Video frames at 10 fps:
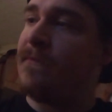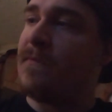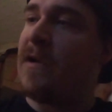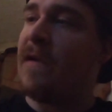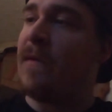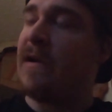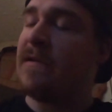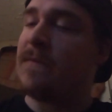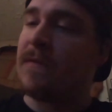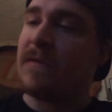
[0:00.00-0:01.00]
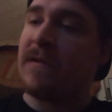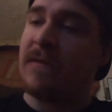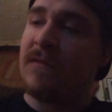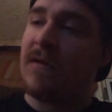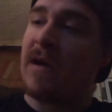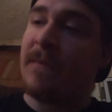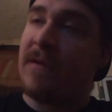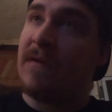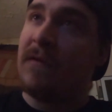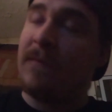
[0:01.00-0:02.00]
Anyways, we're gonna drop
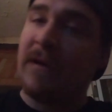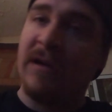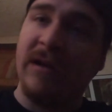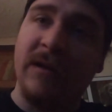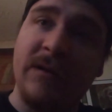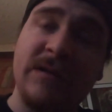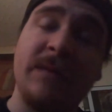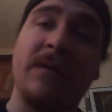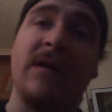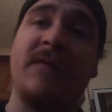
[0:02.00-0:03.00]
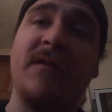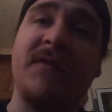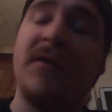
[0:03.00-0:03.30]
into my slipcovers,